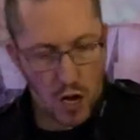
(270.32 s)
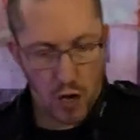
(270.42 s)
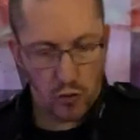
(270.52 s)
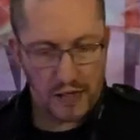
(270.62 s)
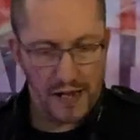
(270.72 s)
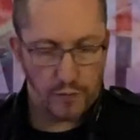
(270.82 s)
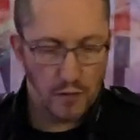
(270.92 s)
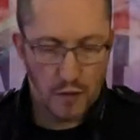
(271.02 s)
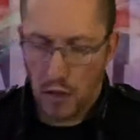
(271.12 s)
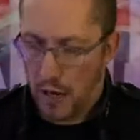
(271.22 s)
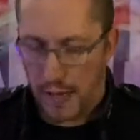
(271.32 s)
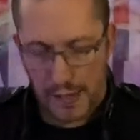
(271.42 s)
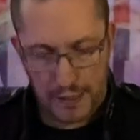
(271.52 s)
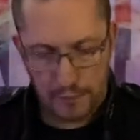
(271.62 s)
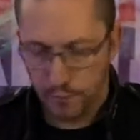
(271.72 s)
Okay,
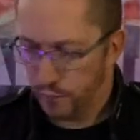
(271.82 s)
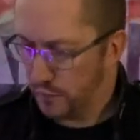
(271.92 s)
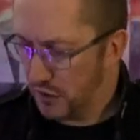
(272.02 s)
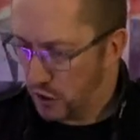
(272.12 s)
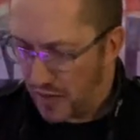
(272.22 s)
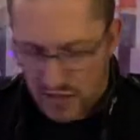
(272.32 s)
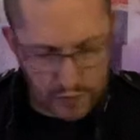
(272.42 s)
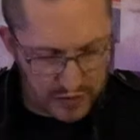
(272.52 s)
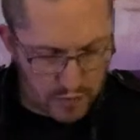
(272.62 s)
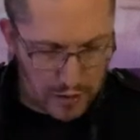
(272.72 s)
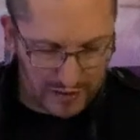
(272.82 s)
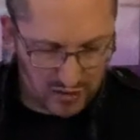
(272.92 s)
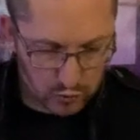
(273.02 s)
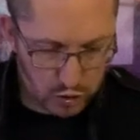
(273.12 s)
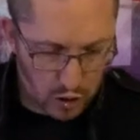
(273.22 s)
um, so that's everything in my
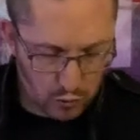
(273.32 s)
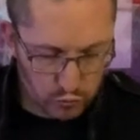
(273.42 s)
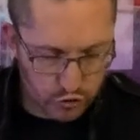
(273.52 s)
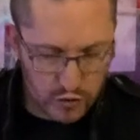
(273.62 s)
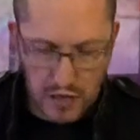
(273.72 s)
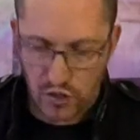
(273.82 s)
little cauldron.